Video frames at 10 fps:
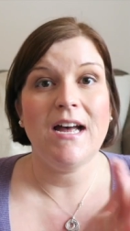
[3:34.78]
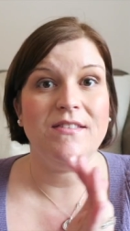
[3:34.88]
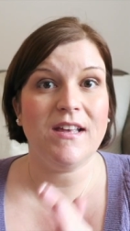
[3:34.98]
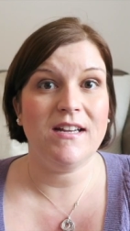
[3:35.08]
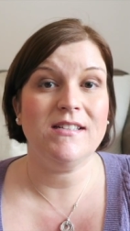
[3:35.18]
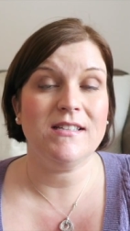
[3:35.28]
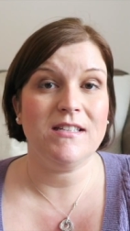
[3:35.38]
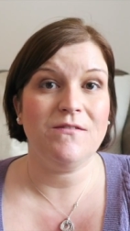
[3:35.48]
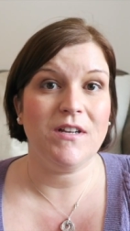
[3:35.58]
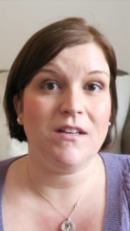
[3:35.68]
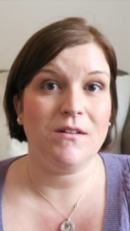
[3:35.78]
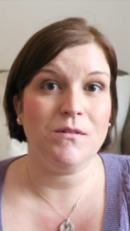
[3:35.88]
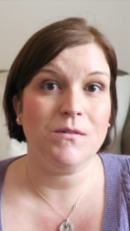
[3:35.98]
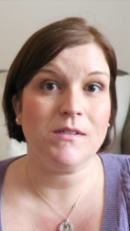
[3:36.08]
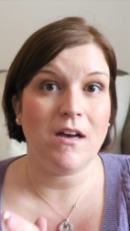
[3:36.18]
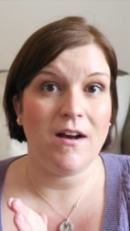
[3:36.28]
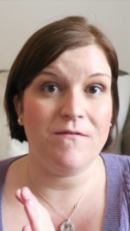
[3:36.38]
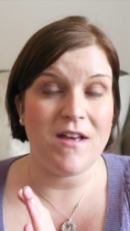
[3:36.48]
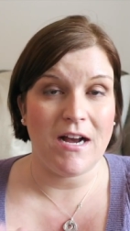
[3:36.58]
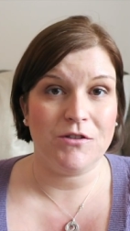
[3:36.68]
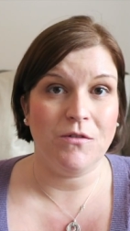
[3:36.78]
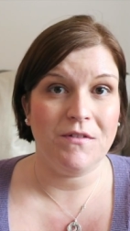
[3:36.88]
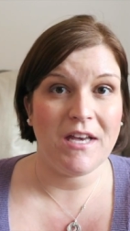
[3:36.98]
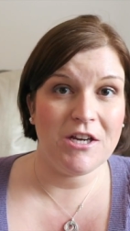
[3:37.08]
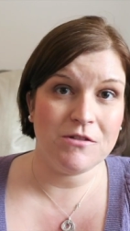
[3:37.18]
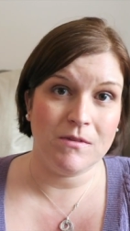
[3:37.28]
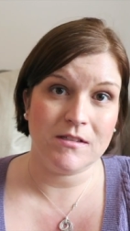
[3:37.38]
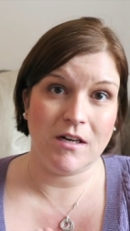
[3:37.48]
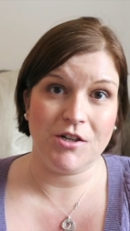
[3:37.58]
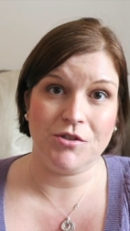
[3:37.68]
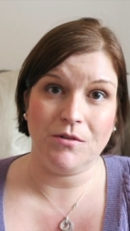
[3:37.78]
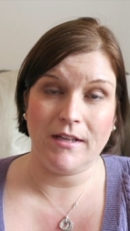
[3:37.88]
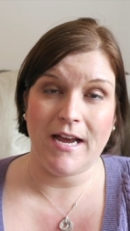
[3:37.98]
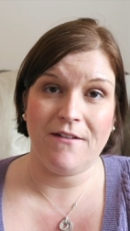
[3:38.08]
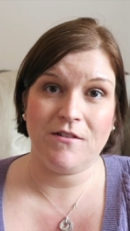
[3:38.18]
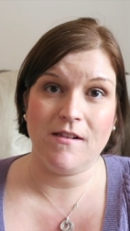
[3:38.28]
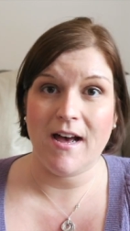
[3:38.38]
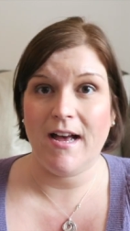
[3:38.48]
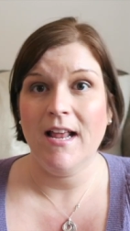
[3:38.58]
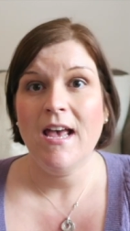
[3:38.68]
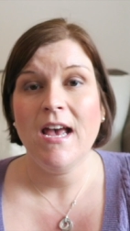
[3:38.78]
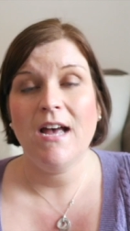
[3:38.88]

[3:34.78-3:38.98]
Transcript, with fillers: and then Disney videos of the actual vacation will start shortly after that,